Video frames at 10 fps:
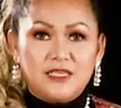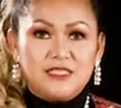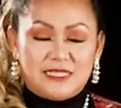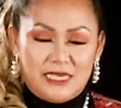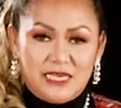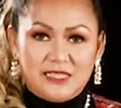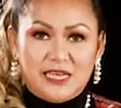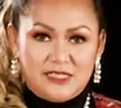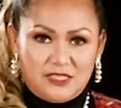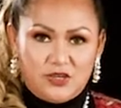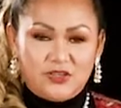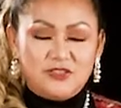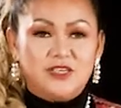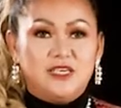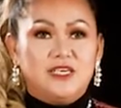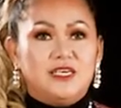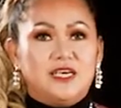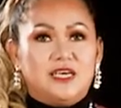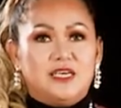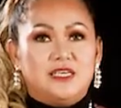singing that song.
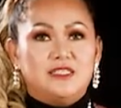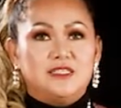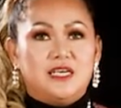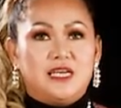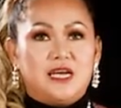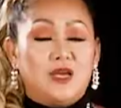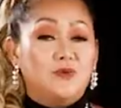And kanang I